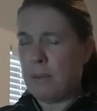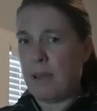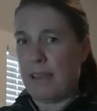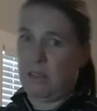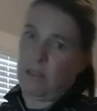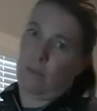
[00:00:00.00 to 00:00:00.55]
I
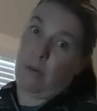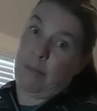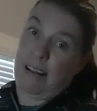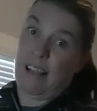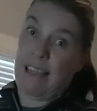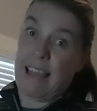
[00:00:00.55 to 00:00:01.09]
use it in warm-up
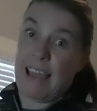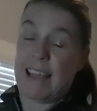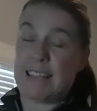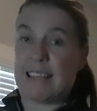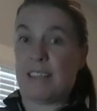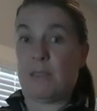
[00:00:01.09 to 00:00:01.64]
in
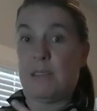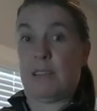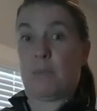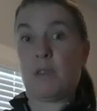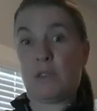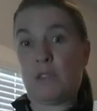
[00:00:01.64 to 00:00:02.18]
class. I use it as a
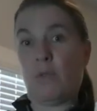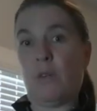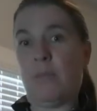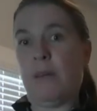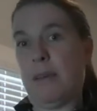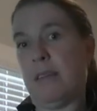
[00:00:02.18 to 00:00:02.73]
personal
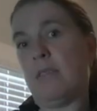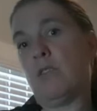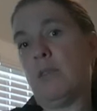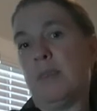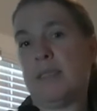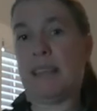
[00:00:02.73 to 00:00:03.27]
warm-up at
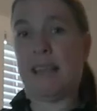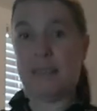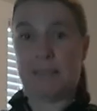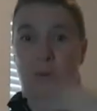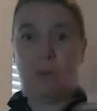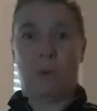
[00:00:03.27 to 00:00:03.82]
tournament
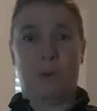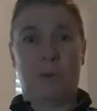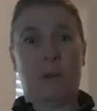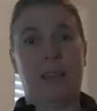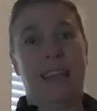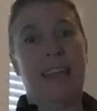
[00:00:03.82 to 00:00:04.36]
sites or when
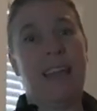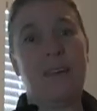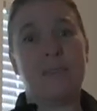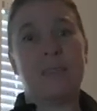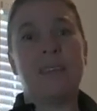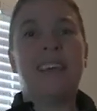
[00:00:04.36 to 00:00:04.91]
working
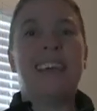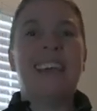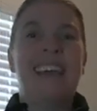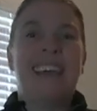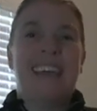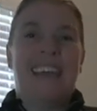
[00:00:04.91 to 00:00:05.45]
out.
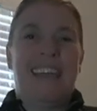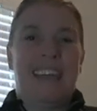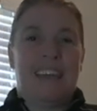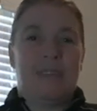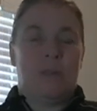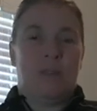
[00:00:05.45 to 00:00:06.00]

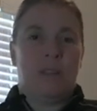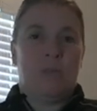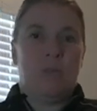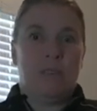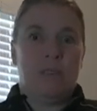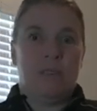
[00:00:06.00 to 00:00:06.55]
And what I
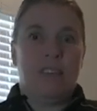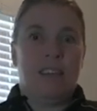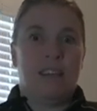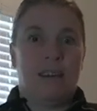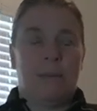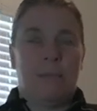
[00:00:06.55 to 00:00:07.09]
really,
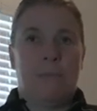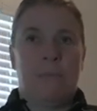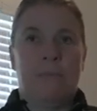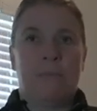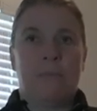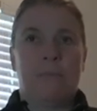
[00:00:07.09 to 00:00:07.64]

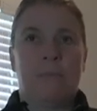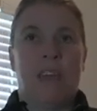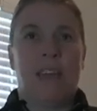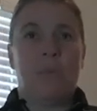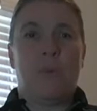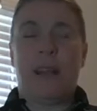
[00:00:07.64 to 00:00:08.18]

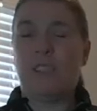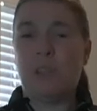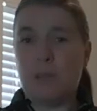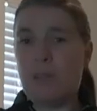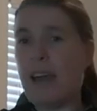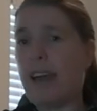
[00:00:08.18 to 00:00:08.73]
when I
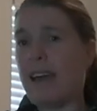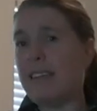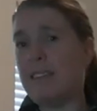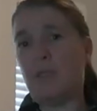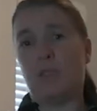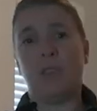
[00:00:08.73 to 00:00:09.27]
do that,
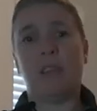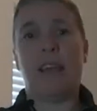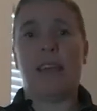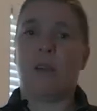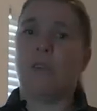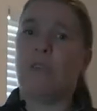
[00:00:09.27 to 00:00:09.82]
it's usually
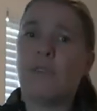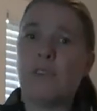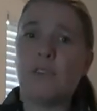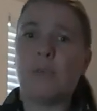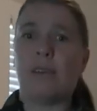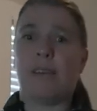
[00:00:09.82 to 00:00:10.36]
like go do
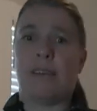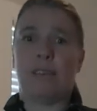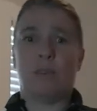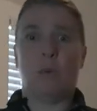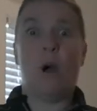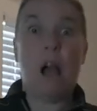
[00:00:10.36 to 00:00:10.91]
50 round kicks, go
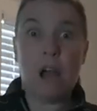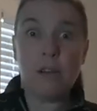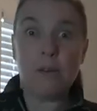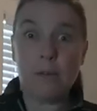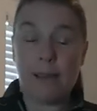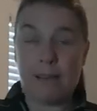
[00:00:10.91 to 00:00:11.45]
do
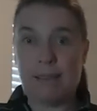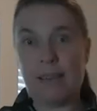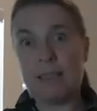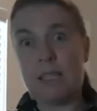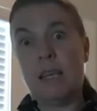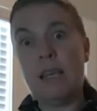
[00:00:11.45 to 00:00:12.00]
100 round kicks.